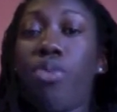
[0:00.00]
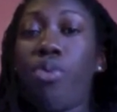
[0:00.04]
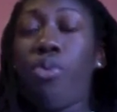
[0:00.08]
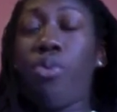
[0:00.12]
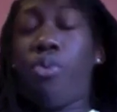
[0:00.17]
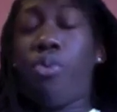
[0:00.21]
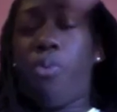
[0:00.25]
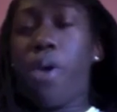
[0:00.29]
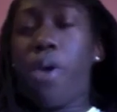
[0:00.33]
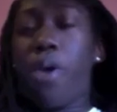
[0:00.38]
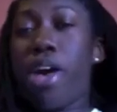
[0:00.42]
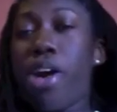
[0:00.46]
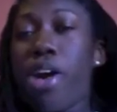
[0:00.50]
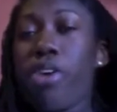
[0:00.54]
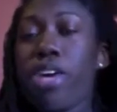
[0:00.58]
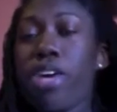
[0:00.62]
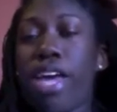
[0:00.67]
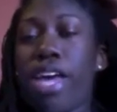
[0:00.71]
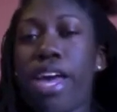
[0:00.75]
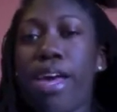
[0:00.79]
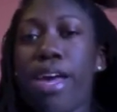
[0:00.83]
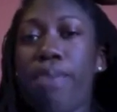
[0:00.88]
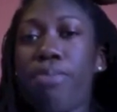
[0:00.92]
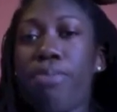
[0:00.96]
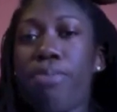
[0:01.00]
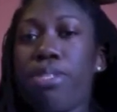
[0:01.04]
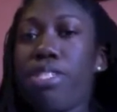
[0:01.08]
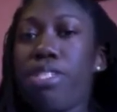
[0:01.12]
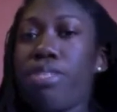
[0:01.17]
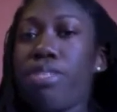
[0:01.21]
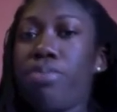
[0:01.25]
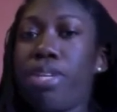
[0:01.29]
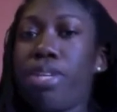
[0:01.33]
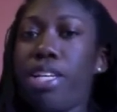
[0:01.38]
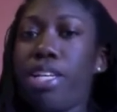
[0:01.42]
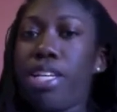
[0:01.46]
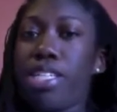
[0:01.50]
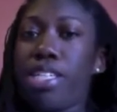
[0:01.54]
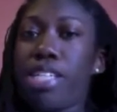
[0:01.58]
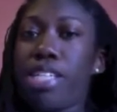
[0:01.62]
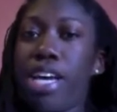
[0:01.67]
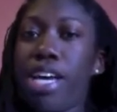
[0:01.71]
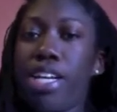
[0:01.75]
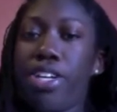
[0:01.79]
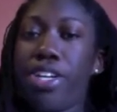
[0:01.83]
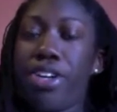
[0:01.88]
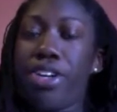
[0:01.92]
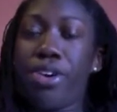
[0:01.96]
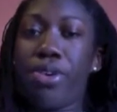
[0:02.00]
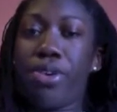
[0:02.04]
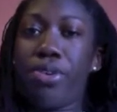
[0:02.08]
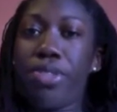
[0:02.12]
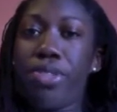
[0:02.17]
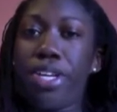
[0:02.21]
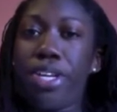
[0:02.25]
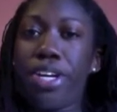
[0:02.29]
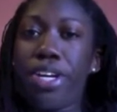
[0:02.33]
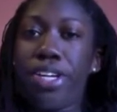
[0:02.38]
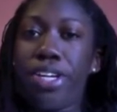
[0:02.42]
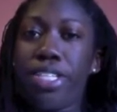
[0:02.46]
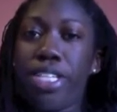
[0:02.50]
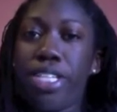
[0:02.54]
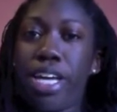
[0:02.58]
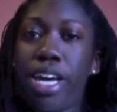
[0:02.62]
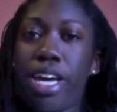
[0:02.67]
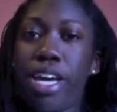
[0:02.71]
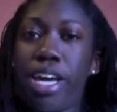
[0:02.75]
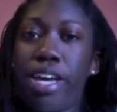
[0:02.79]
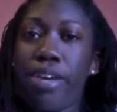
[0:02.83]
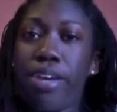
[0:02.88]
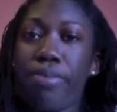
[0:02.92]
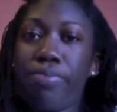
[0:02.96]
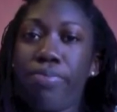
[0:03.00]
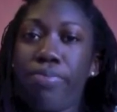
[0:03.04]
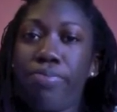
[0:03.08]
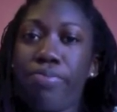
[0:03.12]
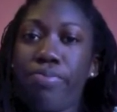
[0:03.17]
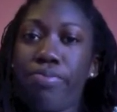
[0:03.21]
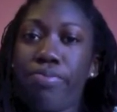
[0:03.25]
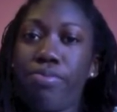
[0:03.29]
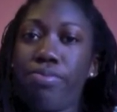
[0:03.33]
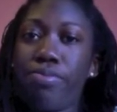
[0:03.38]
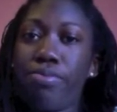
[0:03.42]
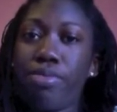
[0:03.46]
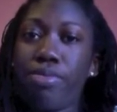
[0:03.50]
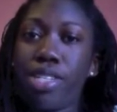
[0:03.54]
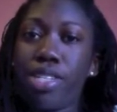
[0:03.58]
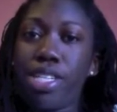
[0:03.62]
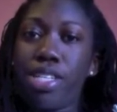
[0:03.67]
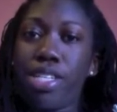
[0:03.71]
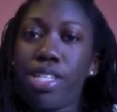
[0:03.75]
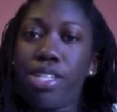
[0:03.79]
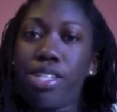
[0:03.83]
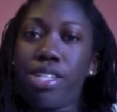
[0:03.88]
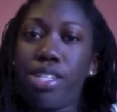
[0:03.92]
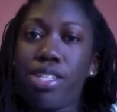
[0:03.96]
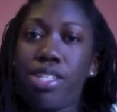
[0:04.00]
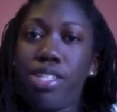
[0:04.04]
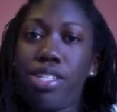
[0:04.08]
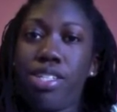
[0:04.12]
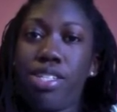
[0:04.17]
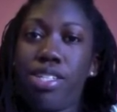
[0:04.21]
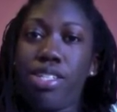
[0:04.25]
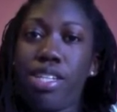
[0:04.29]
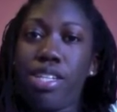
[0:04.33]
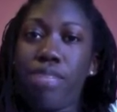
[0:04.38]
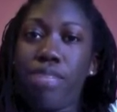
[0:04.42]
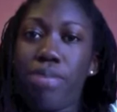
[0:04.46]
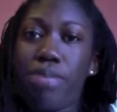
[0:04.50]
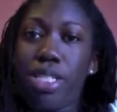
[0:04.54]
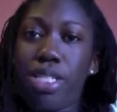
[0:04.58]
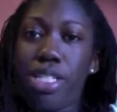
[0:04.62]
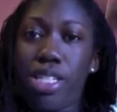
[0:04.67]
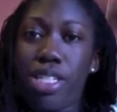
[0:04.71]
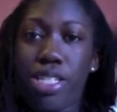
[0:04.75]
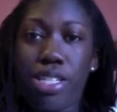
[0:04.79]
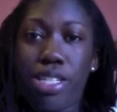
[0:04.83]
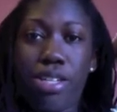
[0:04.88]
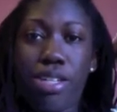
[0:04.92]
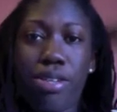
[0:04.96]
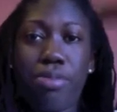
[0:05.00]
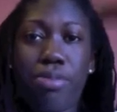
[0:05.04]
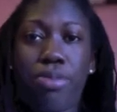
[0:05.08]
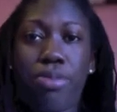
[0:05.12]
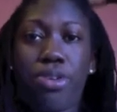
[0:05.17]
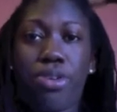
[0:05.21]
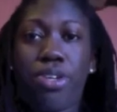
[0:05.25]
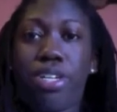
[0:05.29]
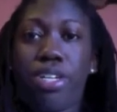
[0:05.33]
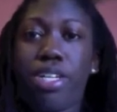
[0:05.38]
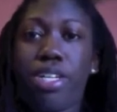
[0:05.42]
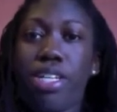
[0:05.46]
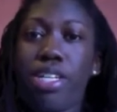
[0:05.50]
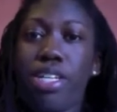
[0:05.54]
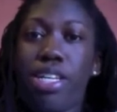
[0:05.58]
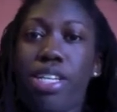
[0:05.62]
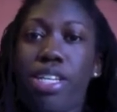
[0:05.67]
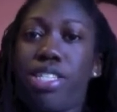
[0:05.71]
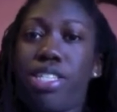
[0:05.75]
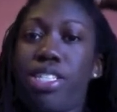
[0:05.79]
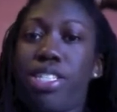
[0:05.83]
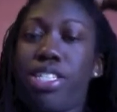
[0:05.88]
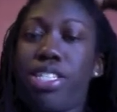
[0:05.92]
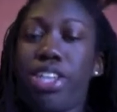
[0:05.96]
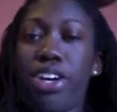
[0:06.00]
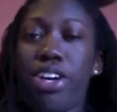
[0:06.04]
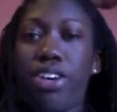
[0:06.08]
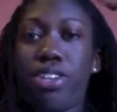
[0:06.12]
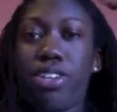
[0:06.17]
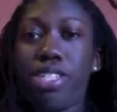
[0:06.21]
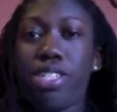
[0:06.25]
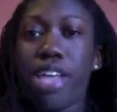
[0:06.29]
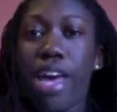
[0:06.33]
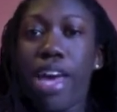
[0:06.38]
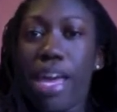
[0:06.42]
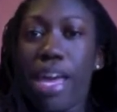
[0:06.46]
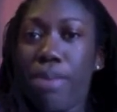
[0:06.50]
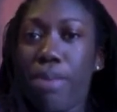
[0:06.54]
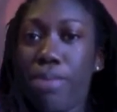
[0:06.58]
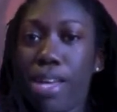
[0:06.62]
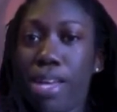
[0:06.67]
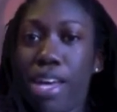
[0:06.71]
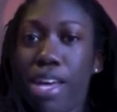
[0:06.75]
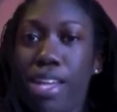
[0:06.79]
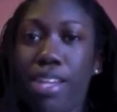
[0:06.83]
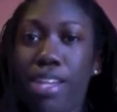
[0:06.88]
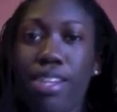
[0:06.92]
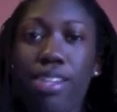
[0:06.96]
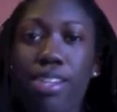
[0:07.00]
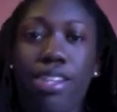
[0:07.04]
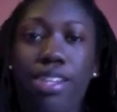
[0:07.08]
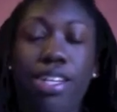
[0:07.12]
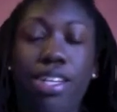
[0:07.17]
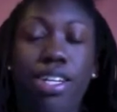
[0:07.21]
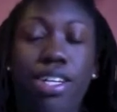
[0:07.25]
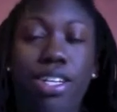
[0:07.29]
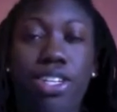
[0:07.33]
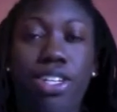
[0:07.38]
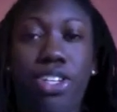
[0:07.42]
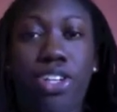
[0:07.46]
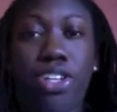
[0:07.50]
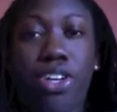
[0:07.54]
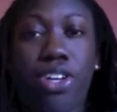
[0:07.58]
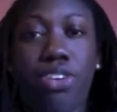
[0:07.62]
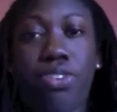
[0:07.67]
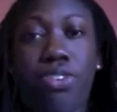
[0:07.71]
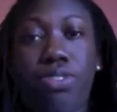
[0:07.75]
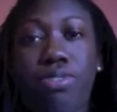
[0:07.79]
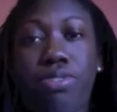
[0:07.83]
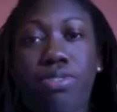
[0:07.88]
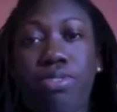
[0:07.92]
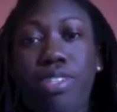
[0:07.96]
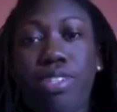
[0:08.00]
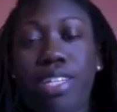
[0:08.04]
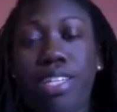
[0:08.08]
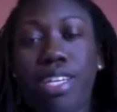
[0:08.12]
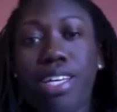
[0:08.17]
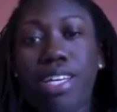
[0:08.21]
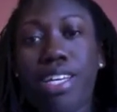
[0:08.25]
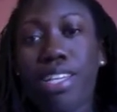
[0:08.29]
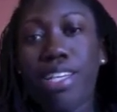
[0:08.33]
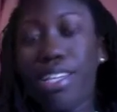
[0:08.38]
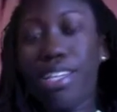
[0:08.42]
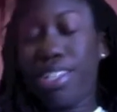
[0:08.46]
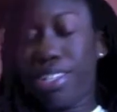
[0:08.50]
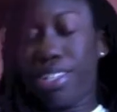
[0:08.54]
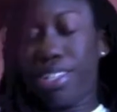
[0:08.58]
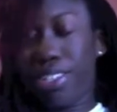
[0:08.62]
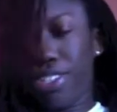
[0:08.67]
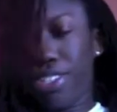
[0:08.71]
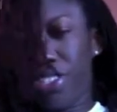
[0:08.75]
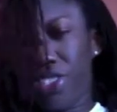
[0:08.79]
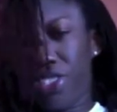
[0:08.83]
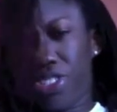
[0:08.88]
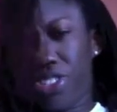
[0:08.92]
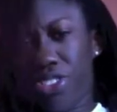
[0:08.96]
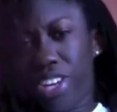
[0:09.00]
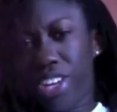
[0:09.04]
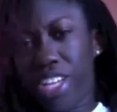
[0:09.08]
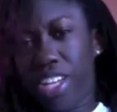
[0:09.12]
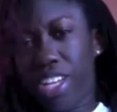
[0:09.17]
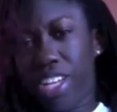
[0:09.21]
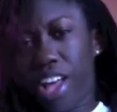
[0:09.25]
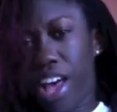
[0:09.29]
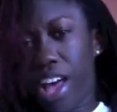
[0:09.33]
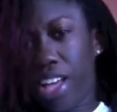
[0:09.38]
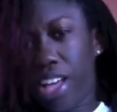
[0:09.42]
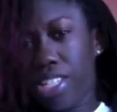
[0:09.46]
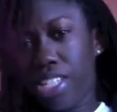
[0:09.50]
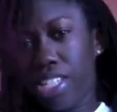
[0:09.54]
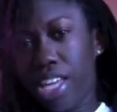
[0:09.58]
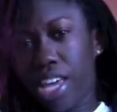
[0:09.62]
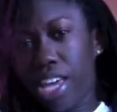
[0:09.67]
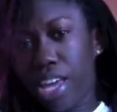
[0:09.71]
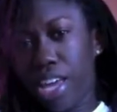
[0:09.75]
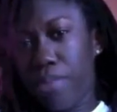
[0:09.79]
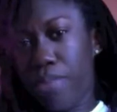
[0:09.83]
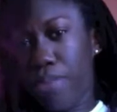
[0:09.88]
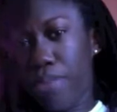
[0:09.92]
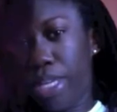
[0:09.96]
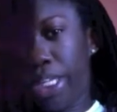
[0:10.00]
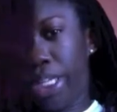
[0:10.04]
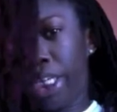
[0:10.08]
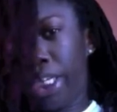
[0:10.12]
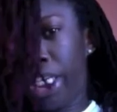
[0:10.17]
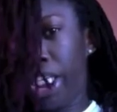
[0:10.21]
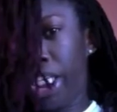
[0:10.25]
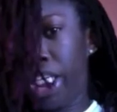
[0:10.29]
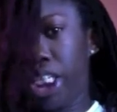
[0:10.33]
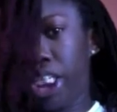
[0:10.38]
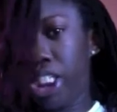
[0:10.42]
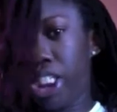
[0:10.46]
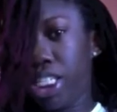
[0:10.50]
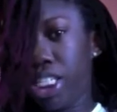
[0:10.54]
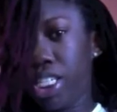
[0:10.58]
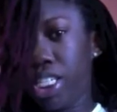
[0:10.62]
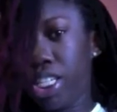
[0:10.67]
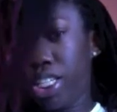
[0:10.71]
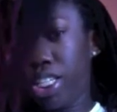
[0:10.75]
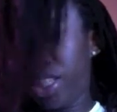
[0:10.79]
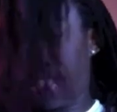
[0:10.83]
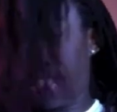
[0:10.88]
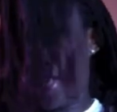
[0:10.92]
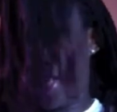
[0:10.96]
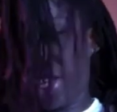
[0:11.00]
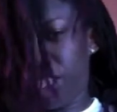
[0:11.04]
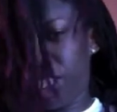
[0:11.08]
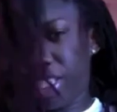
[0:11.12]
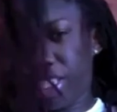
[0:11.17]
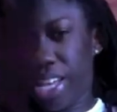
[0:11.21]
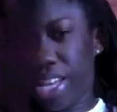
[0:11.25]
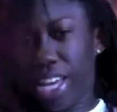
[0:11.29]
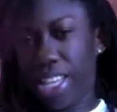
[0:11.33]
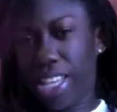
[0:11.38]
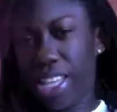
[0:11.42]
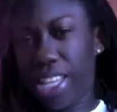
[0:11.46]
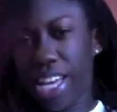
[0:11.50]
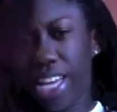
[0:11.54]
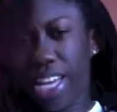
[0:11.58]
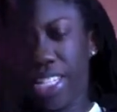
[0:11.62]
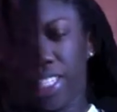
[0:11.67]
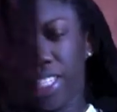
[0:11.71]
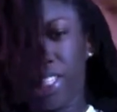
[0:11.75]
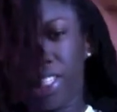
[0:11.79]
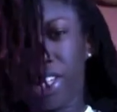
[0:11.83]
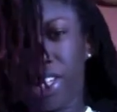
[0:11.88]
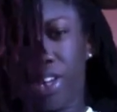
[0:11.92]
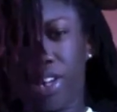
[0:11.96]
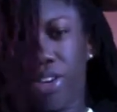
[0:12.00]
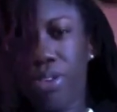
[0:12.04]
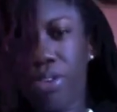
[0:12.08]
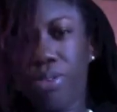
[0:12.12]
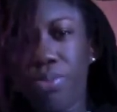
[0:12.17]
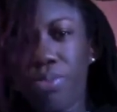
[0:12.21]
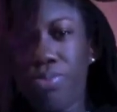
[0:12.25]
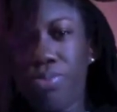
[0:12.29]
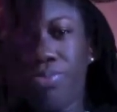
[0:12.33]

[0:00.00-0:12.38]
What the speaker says: well kept because I know there is a stigmatism or a stereotype that, you know, dreadlocks can't be neat and things like that. So